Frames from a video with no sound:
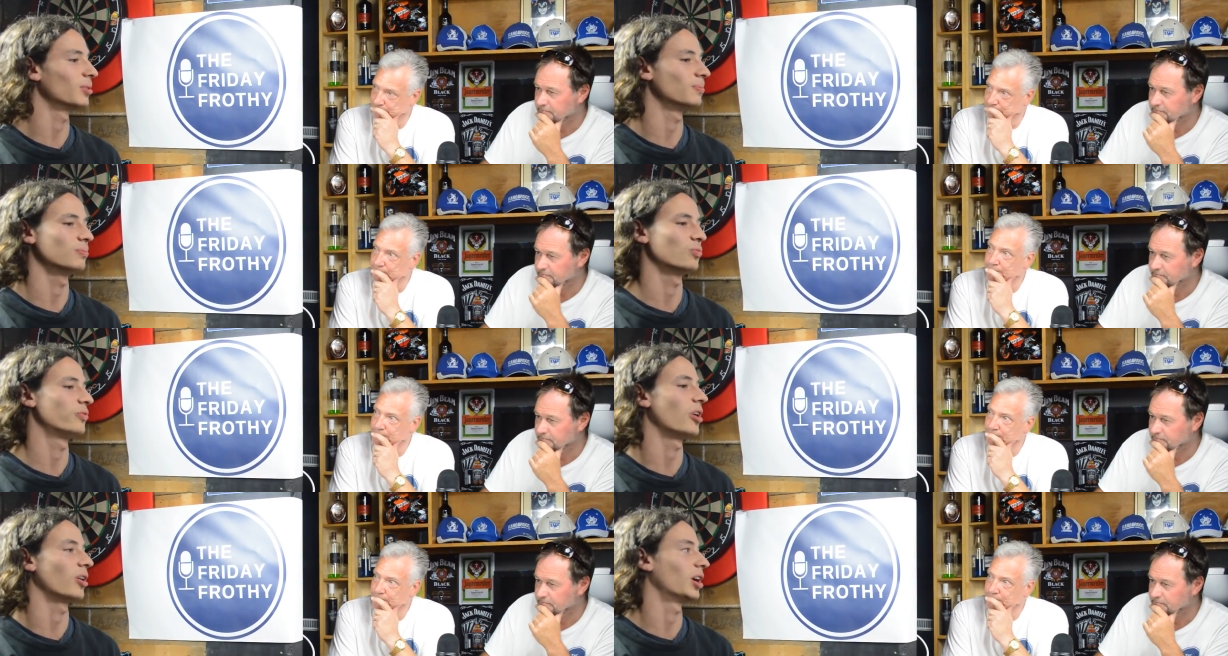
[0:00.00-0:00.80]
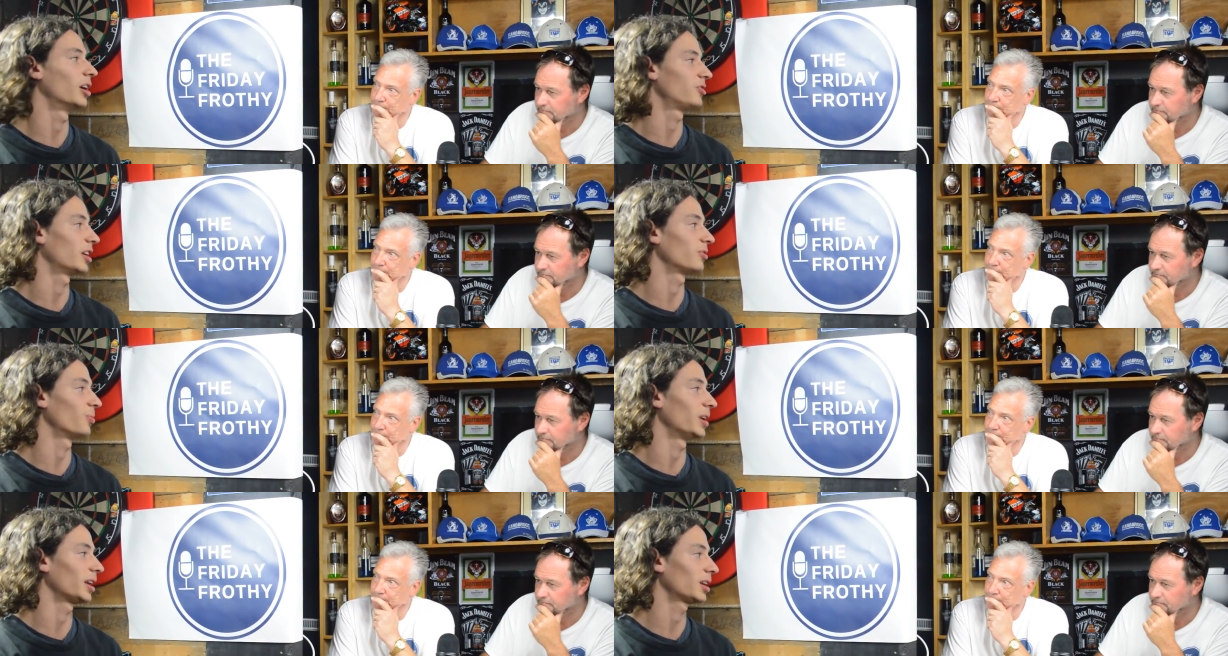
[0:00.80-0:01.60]
Speaker 1: have a very high chance
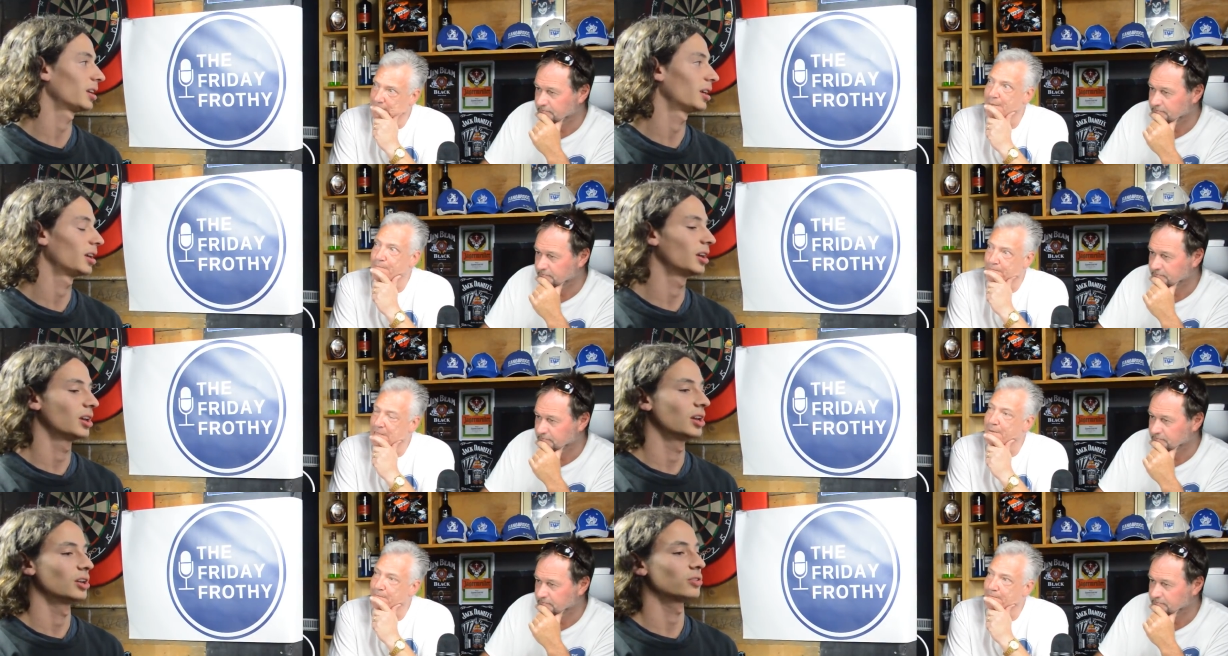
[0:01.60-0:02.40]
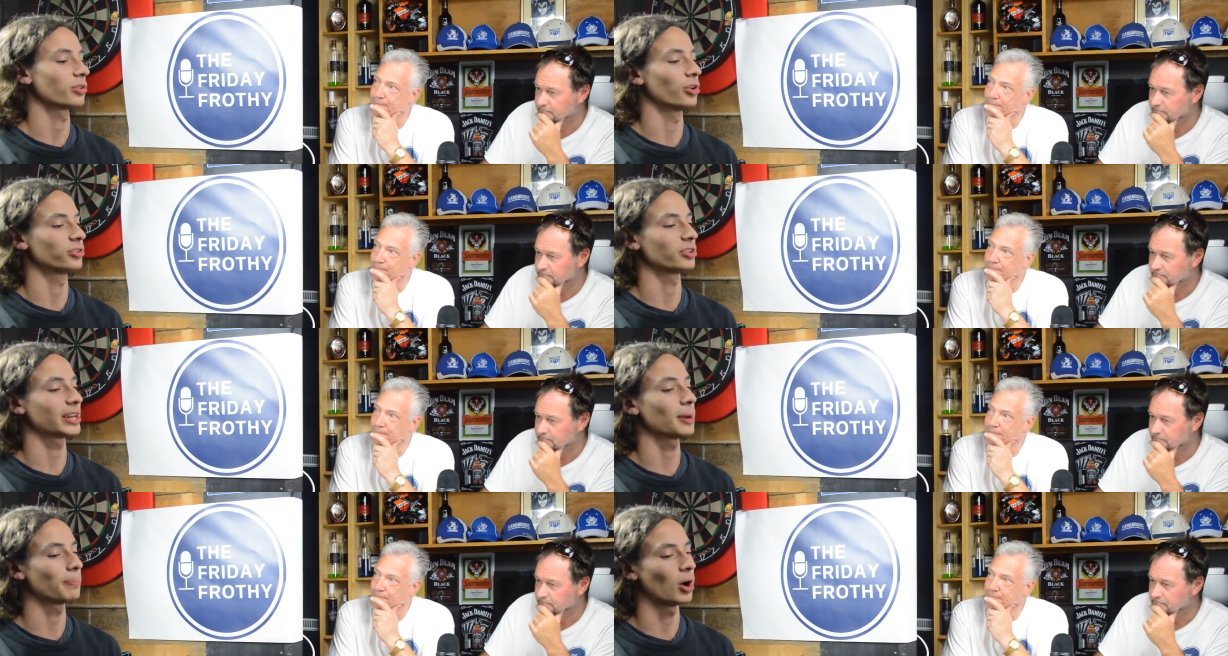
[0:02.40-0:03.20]
of winning. Yep. Yep. So to
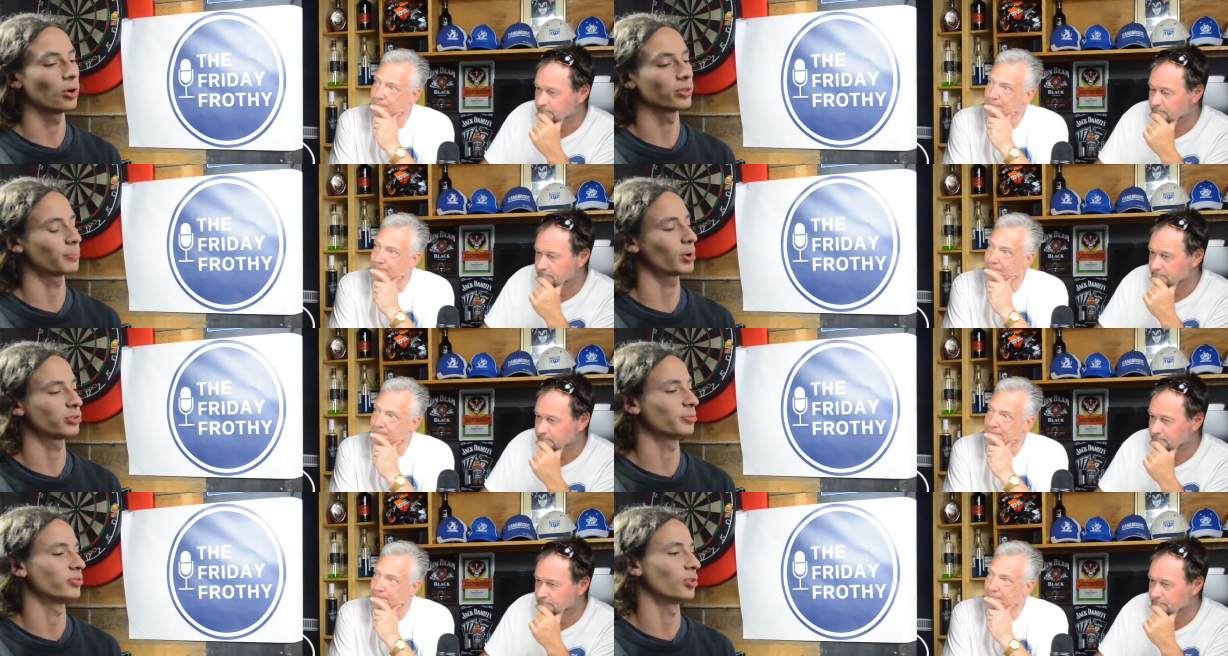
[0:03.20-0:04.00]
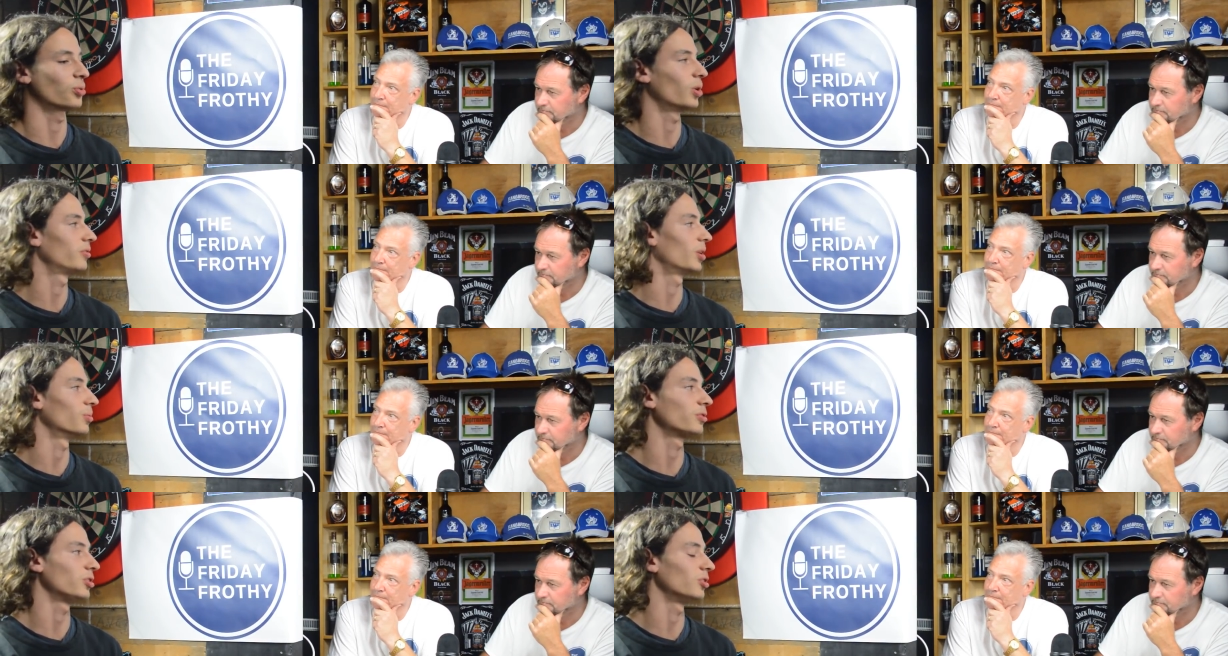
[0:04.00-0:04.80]
get pole, the pressure before
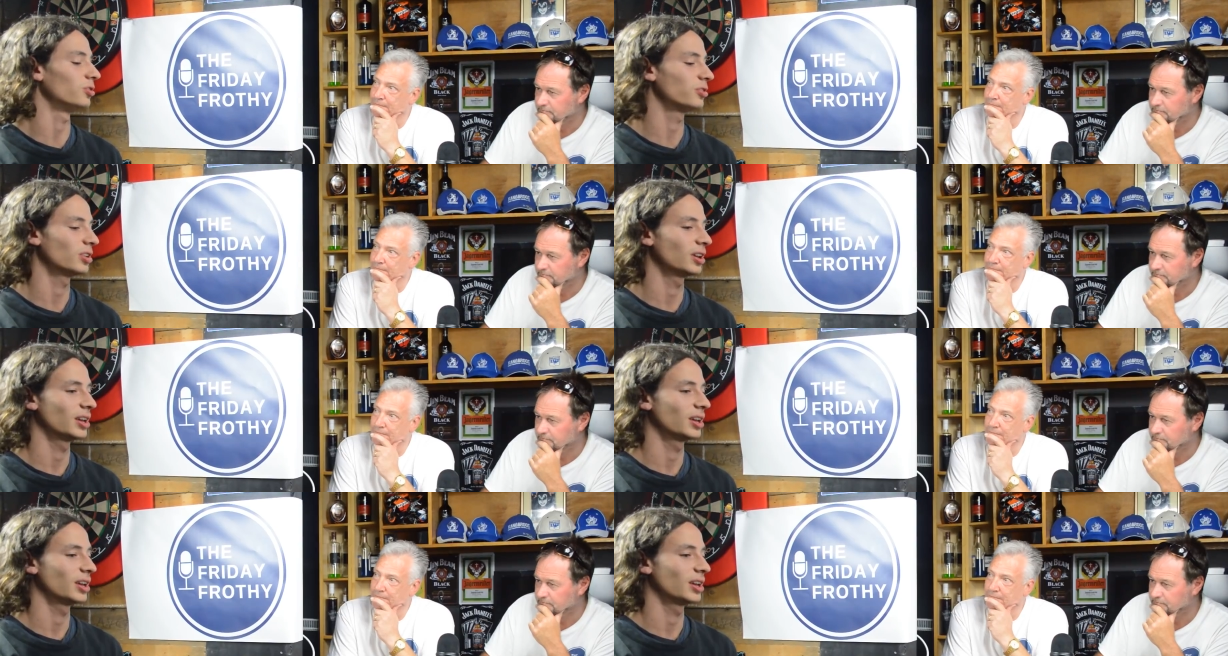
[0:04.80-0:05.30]
qualifying was huge.